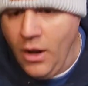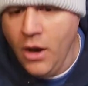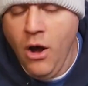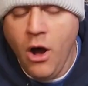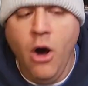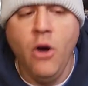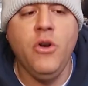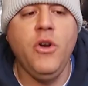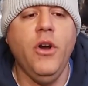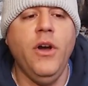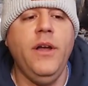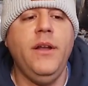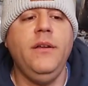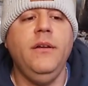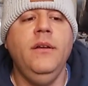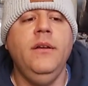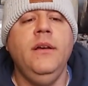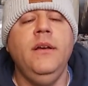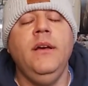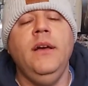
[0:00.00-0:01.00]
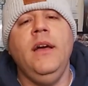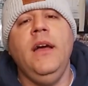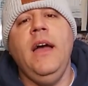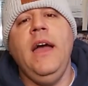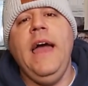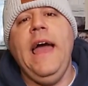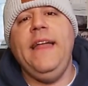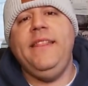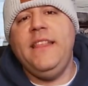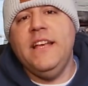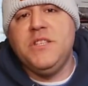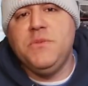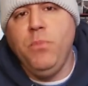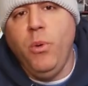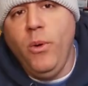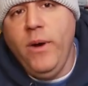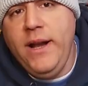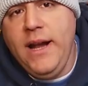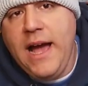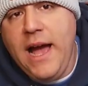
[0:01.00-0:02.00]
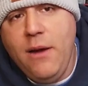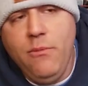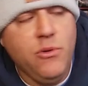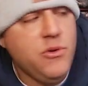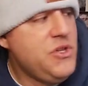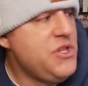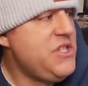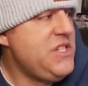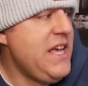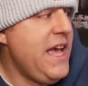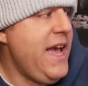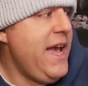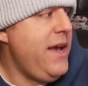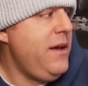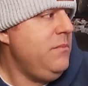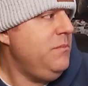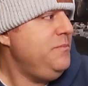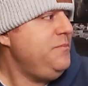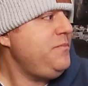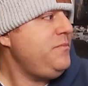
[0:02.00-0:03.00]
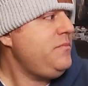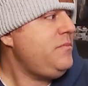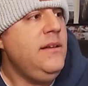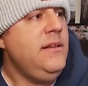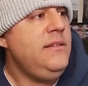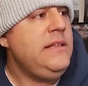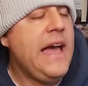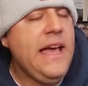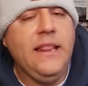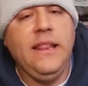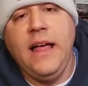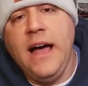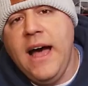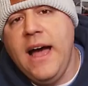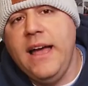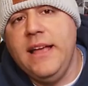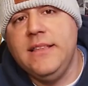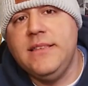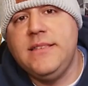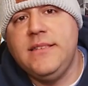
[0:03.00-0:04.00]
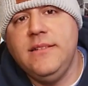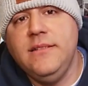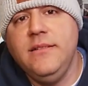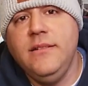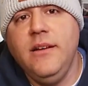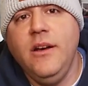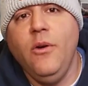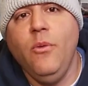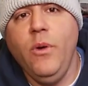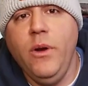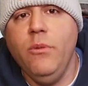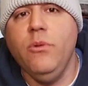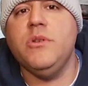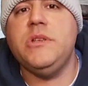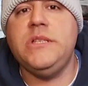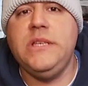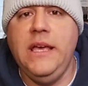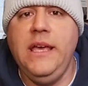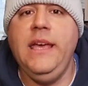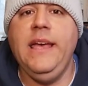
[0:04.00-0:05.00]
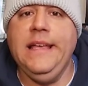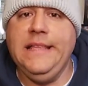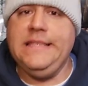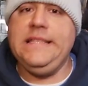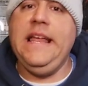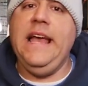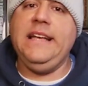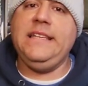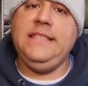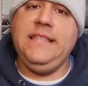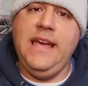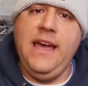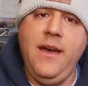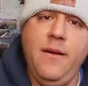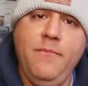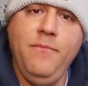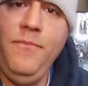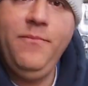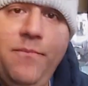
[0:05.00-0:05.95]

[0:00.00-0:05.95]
all good. At this point, I will just say, tight lines. We will see you next time.